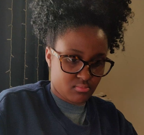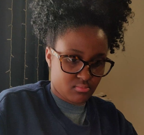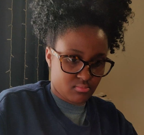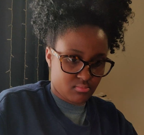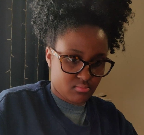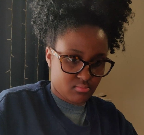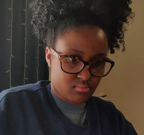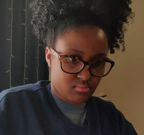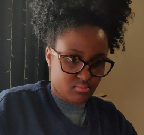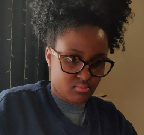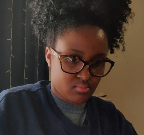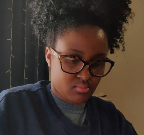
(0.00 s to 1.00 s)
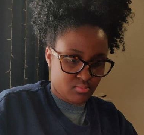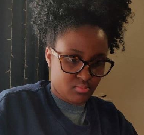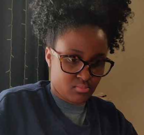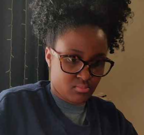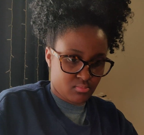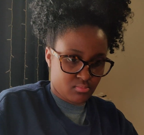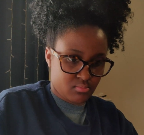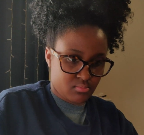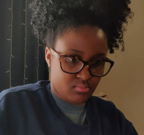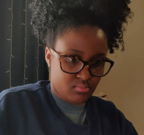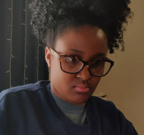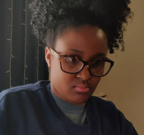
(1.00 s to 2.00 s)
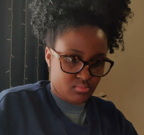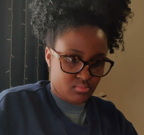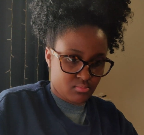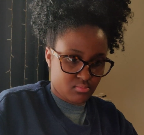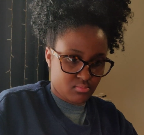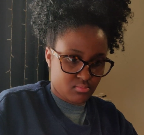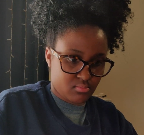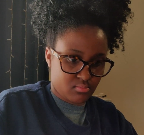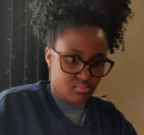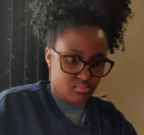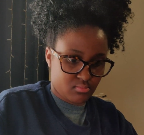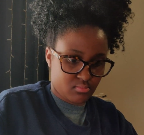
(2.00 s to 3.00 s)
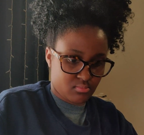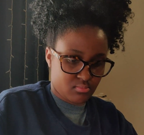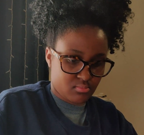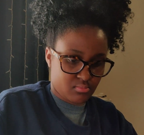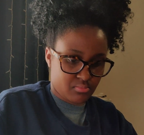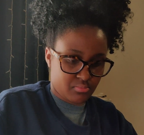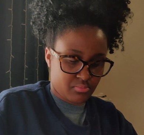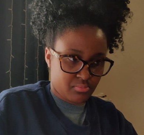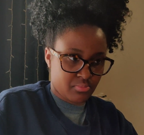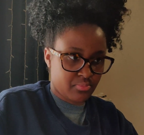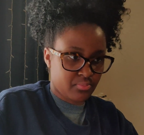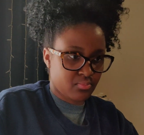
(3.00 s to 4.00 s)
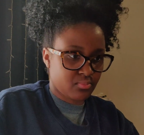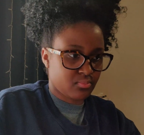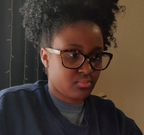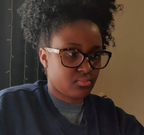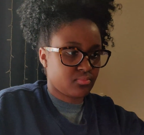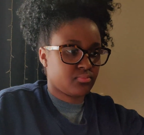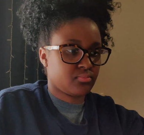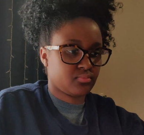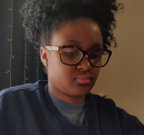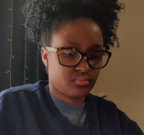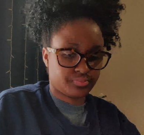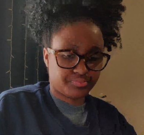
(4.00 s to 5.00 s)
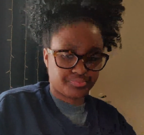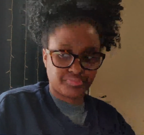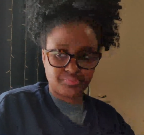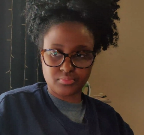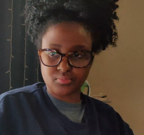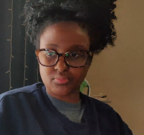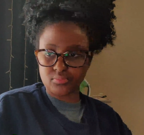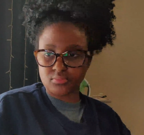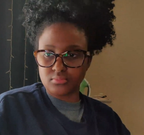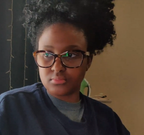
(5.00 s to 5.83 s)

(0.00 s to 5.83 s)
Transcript: No one is speaking in this clip.